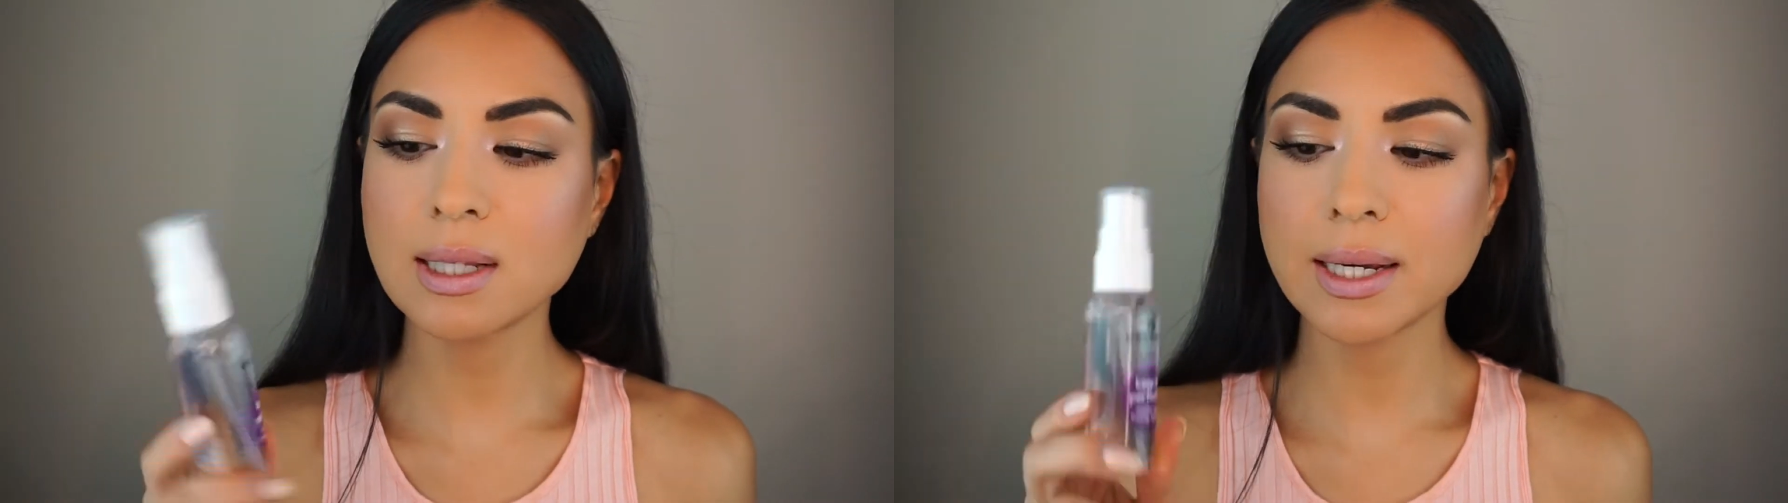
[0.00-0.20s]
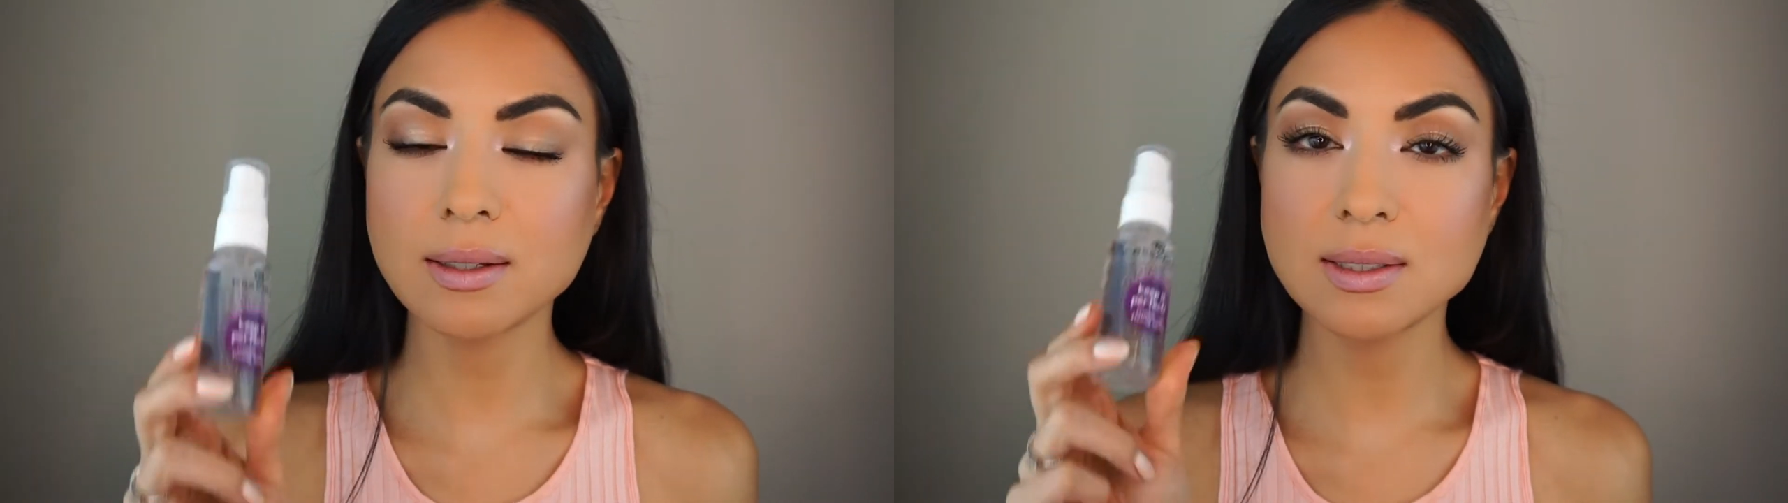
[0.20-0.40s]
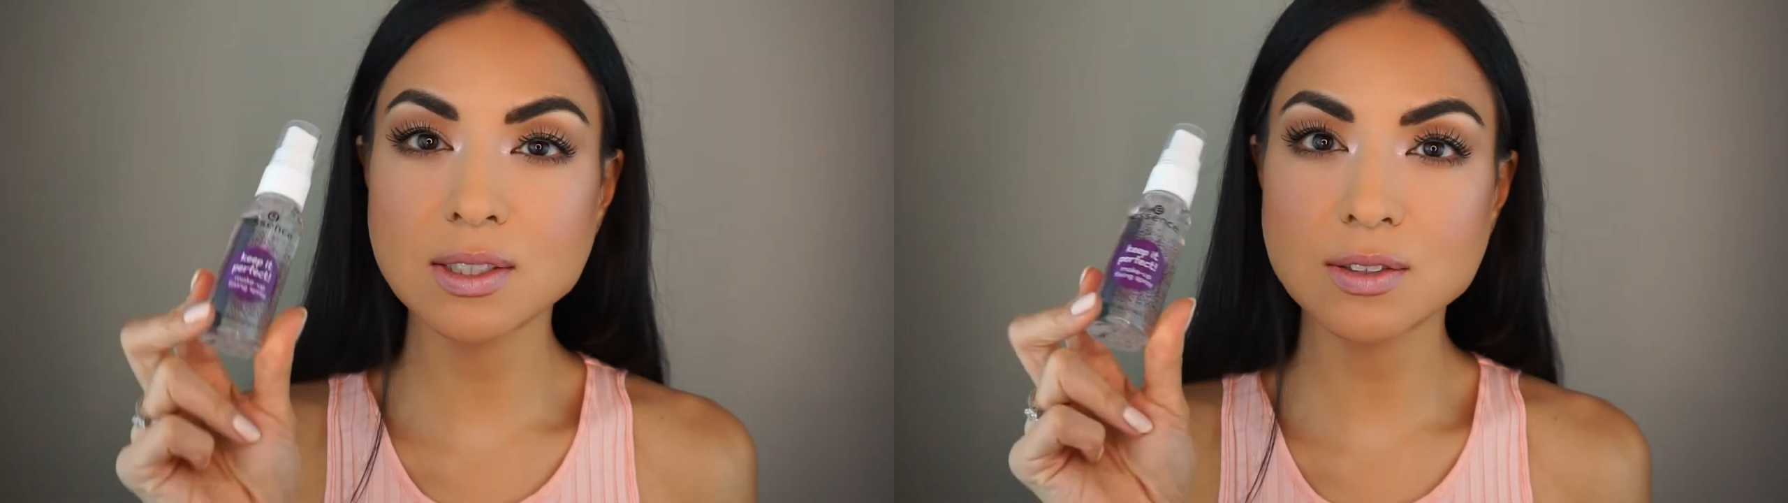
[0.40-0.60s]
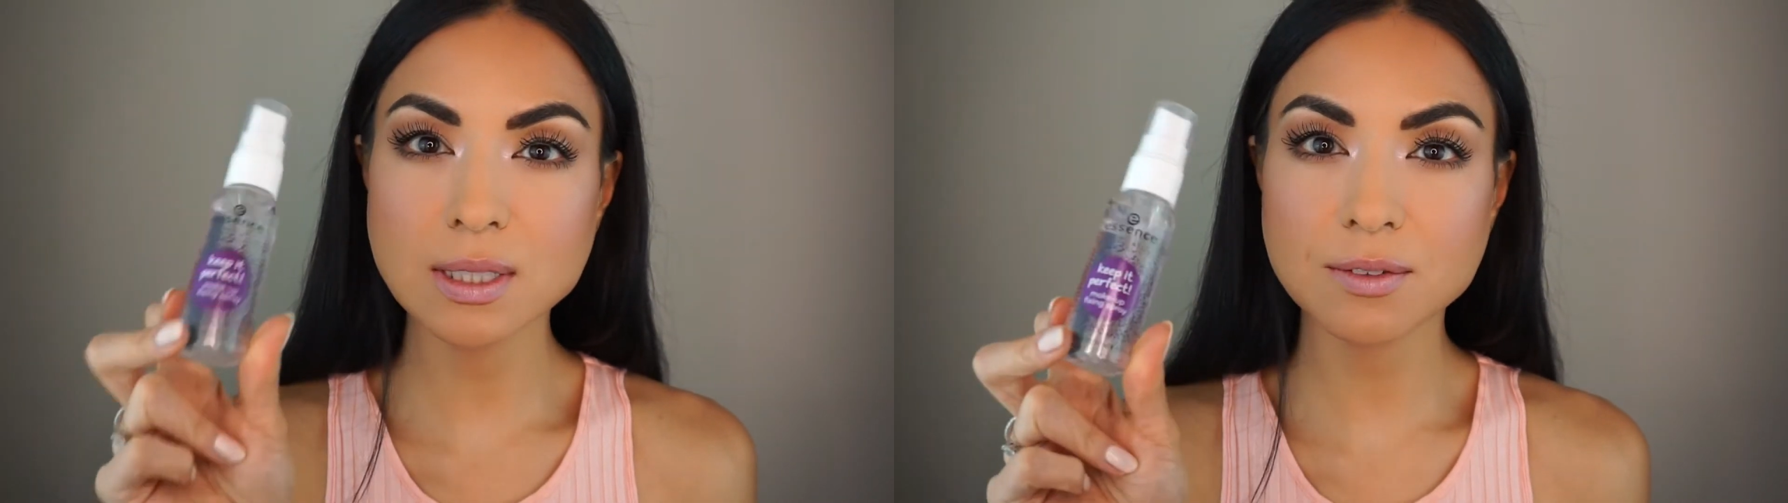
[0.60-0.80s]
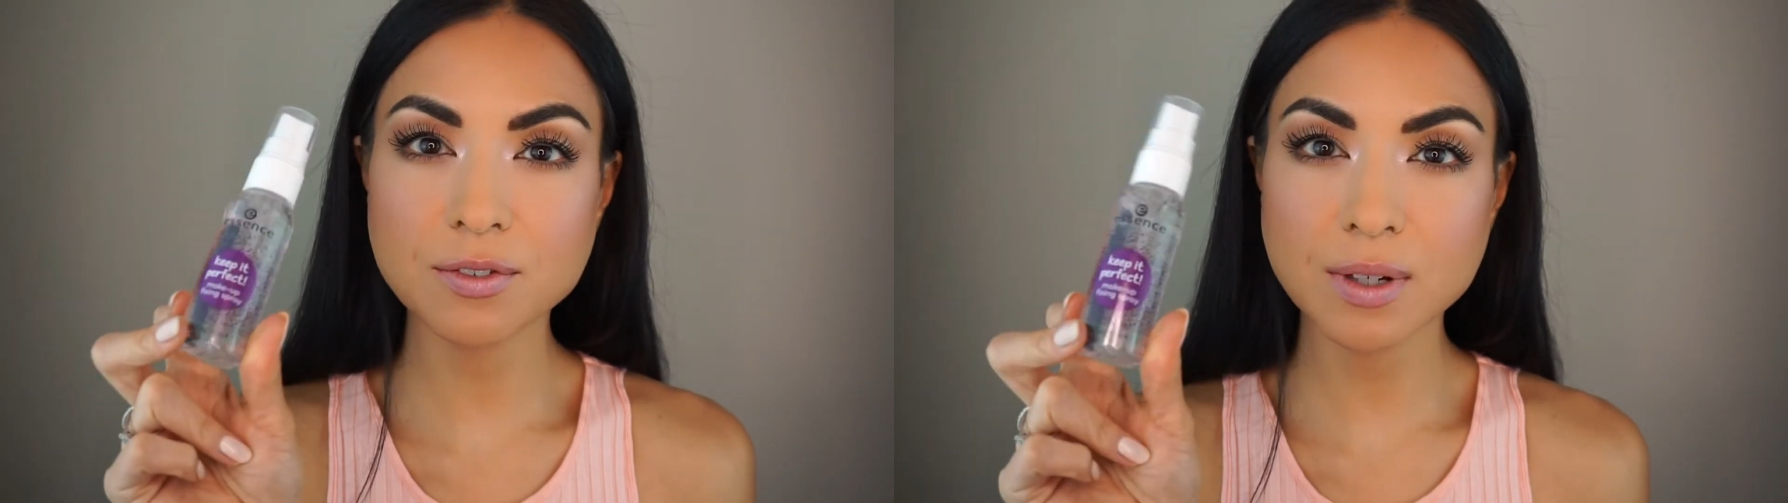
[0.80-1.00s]
like this
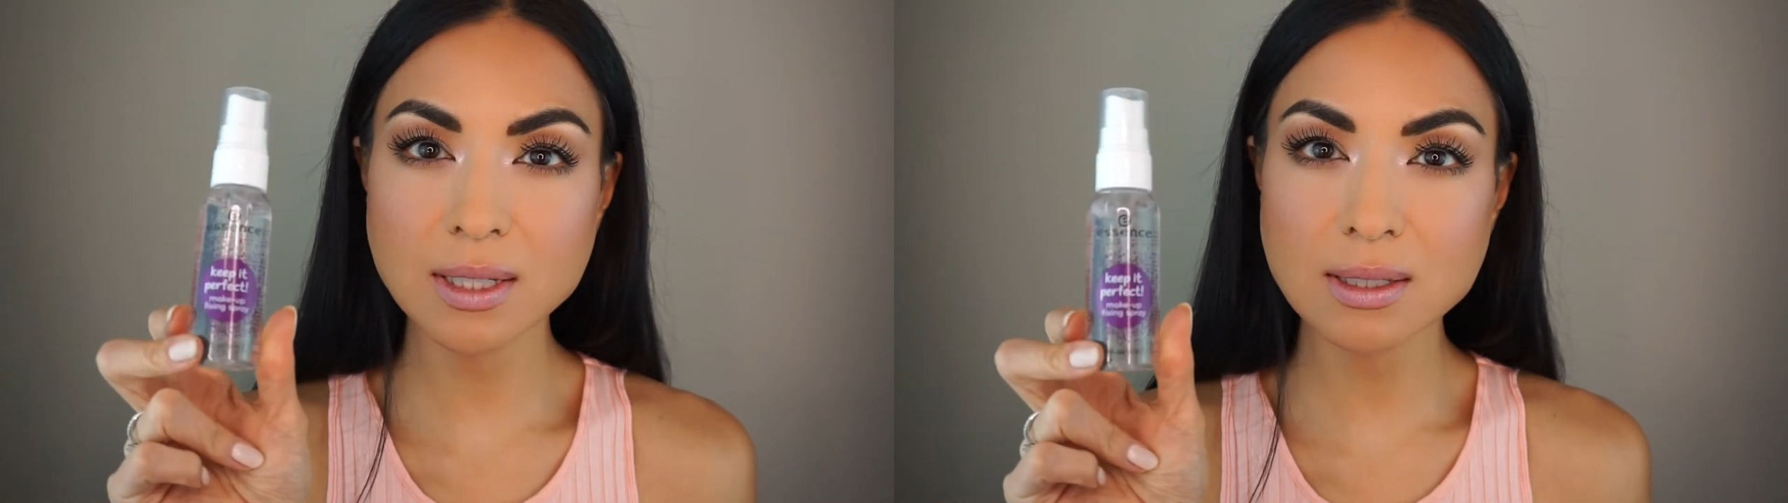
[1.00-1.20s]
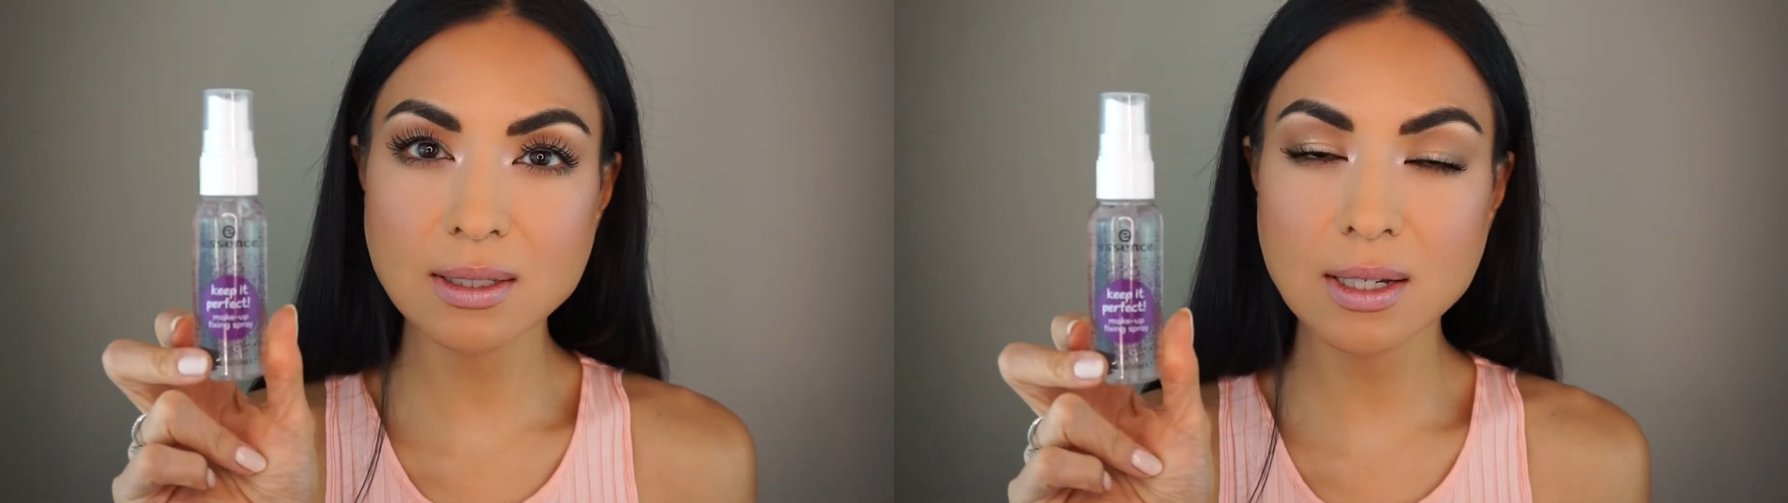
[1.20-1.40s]
face,